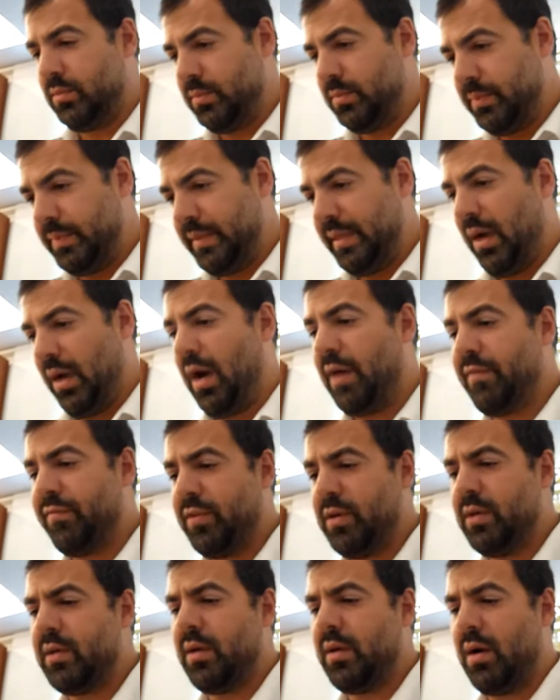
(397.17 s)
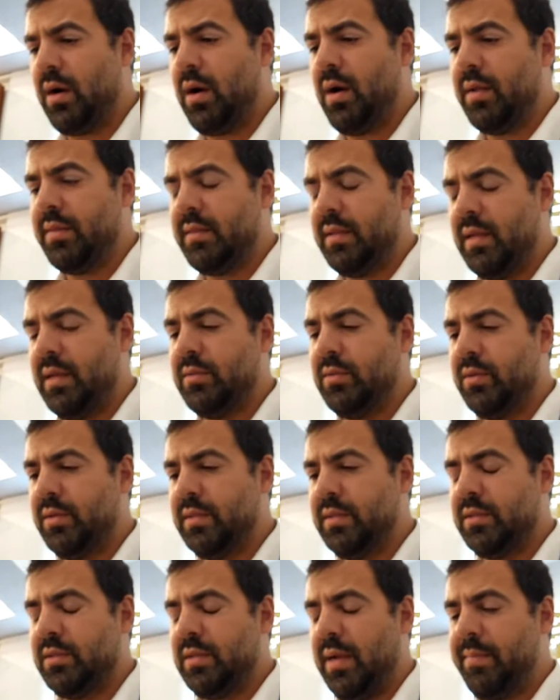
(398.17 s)
be offered on
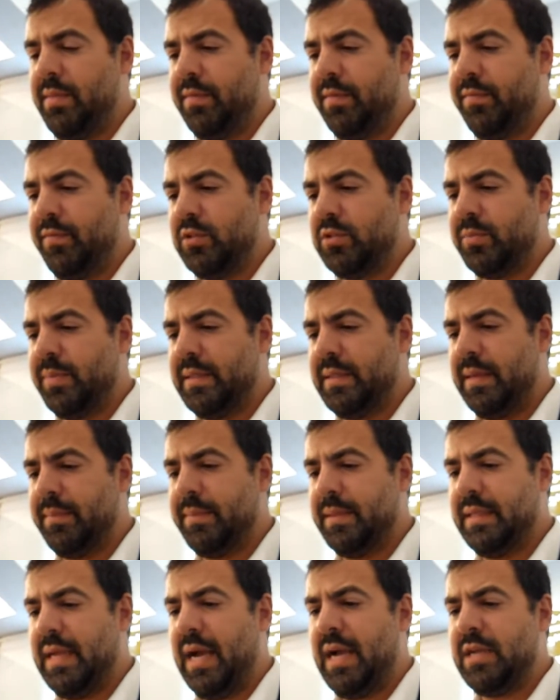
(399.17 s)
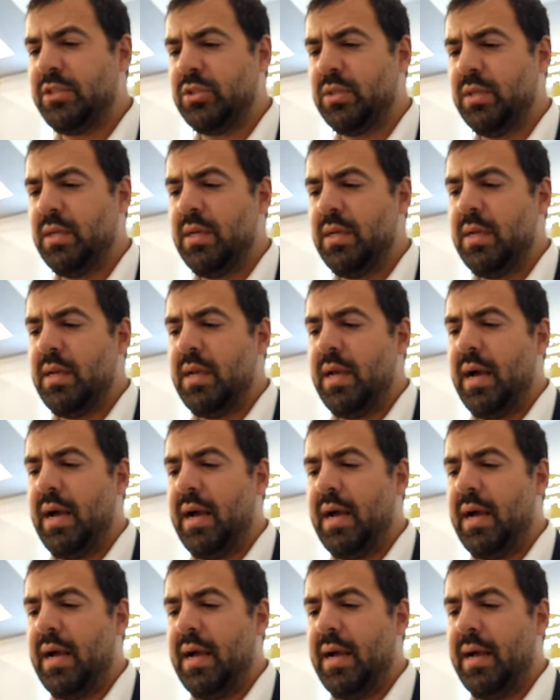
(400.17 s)
during the time of the first Bet HaMikdash.
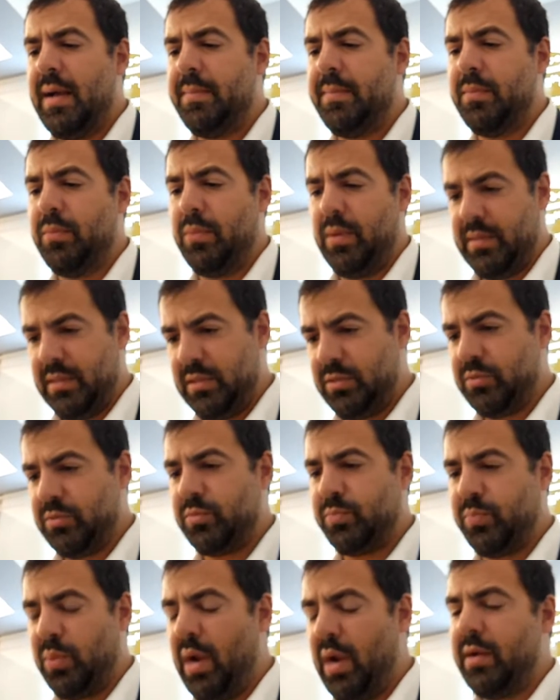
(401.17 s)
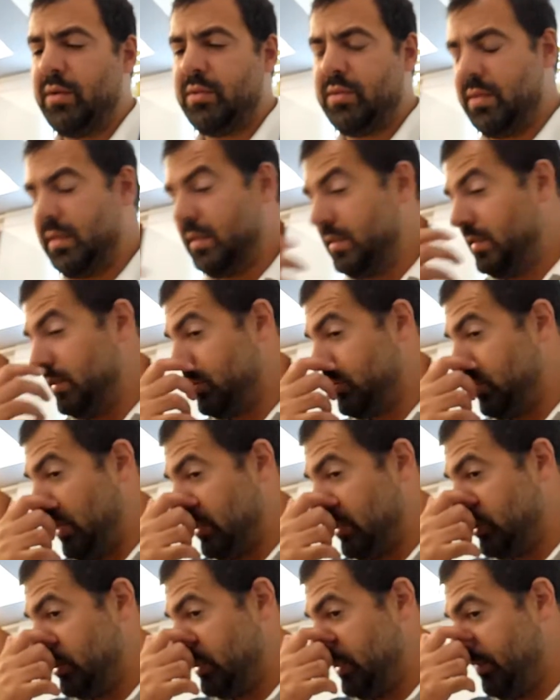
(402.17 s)
This was prior to the
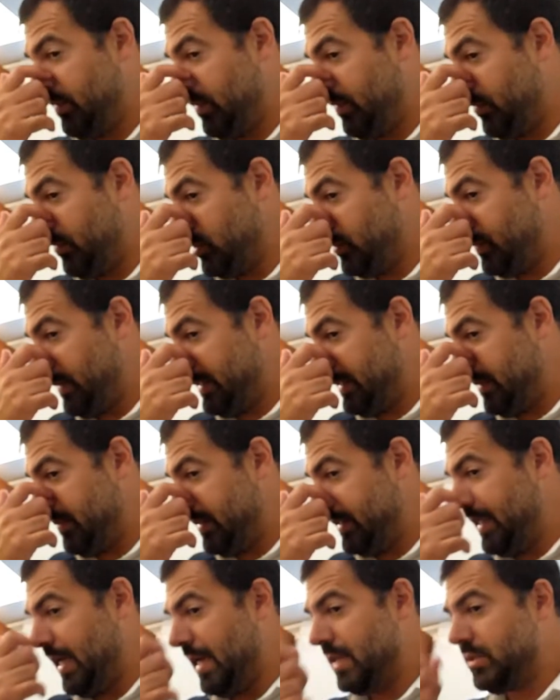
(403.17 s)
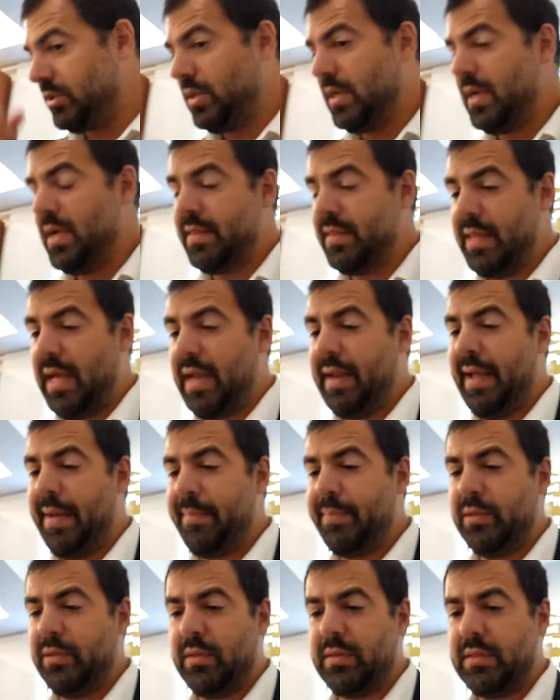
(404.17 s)
destruction of the first Bet HaMikdash. That
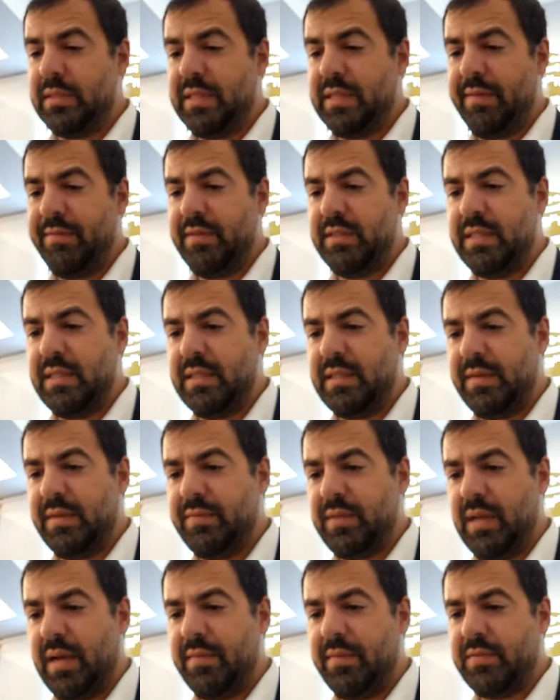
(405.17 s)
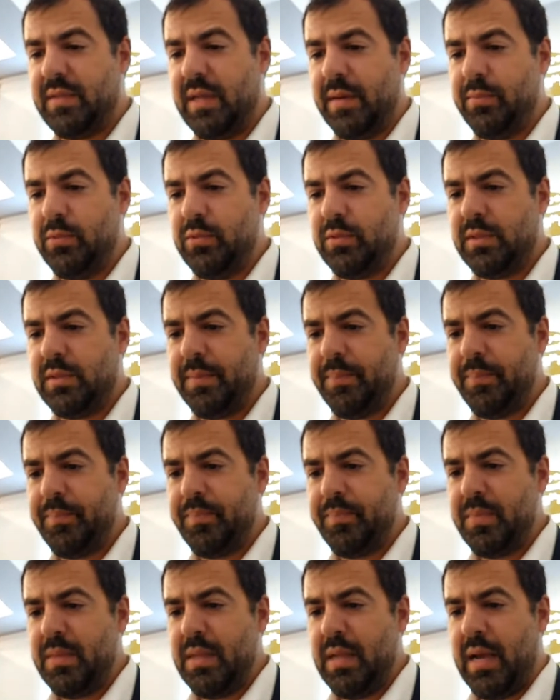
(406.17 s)
happened on the 17th of Tammuz.
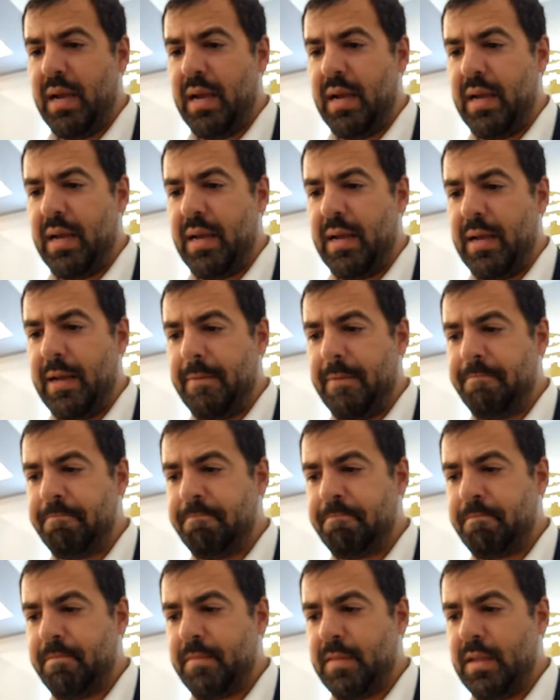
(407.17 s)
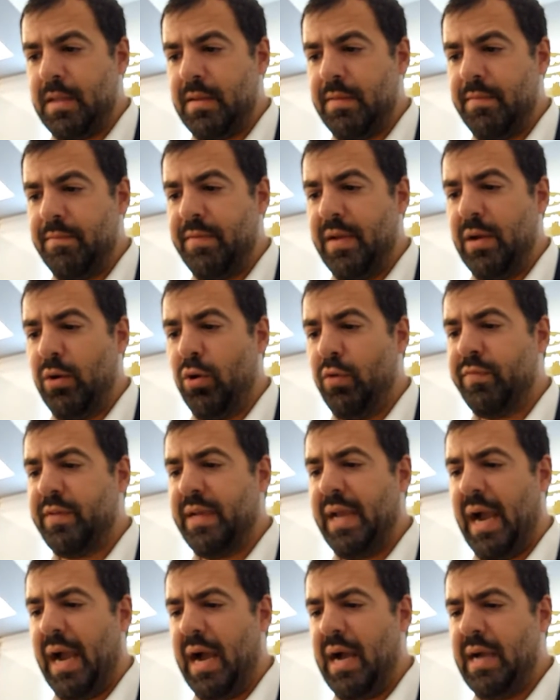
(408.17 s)
Vehovke'a
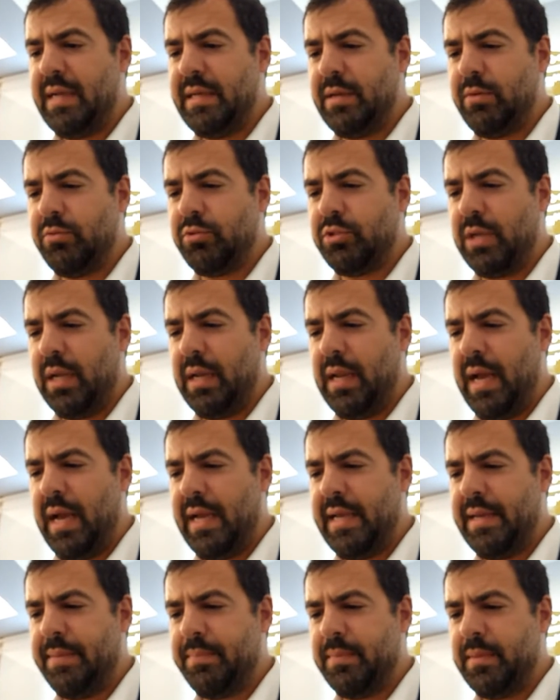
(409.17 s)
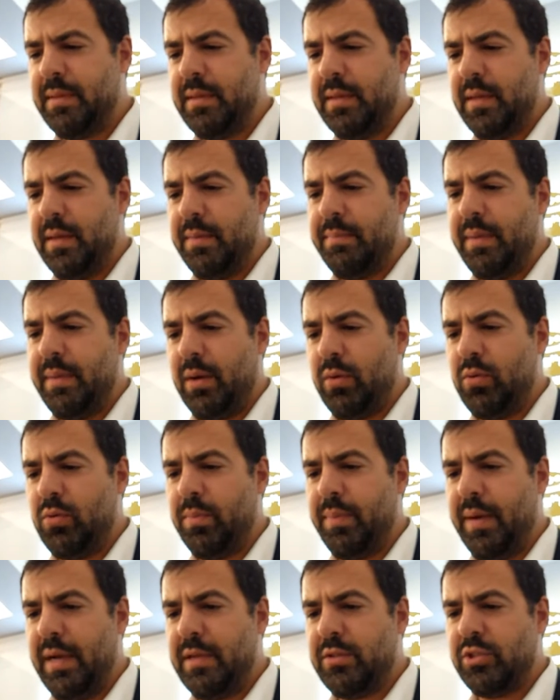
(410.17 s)
Yerushalayim
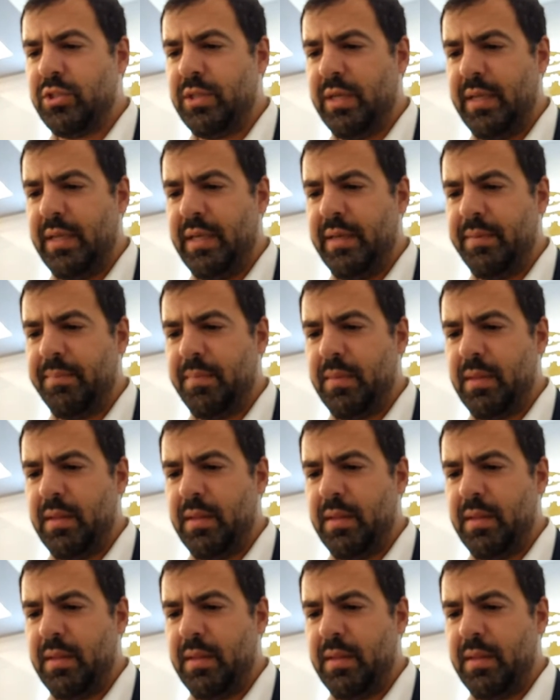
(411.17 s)
bechurban sheni.